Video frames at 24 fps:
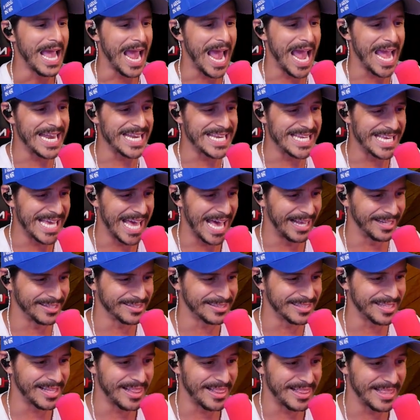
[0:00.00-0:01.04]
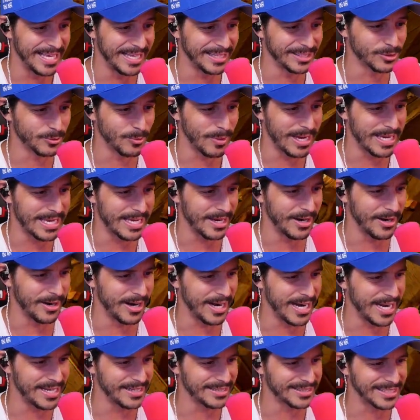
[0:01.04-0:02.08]
And yes, this right here
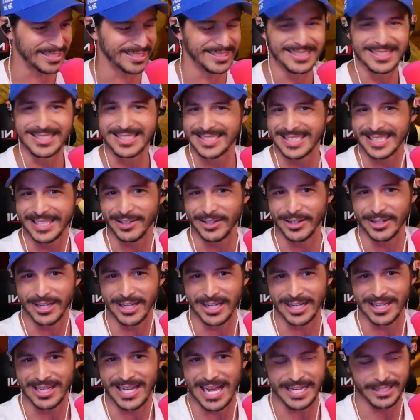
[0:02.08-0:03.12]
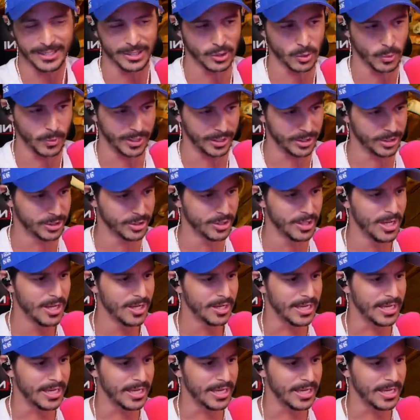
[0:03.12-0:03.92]
is considered a light switch.